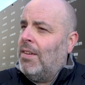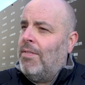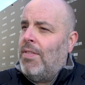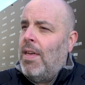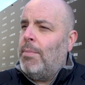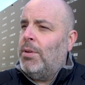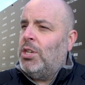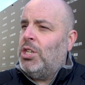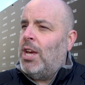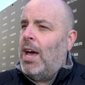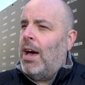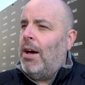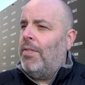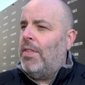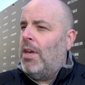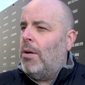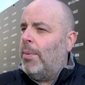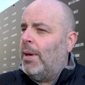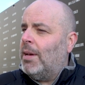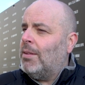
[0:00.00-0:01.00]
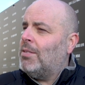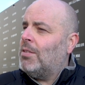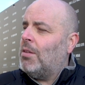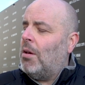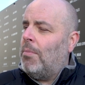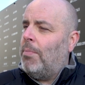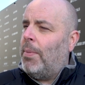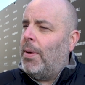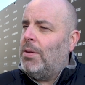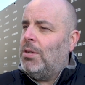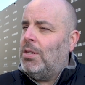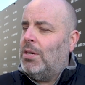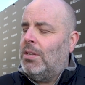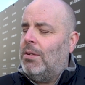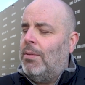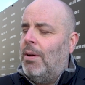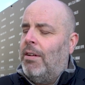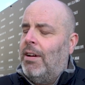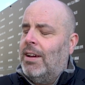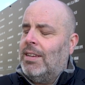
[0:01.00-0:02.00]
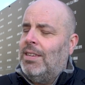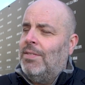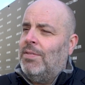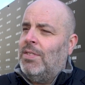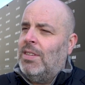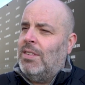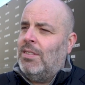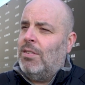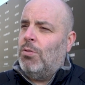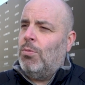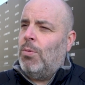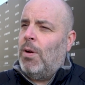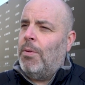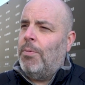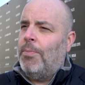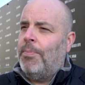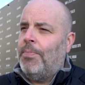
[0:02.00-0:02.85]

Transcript: give them a shout and they'll be able to signpost you to our activities as well.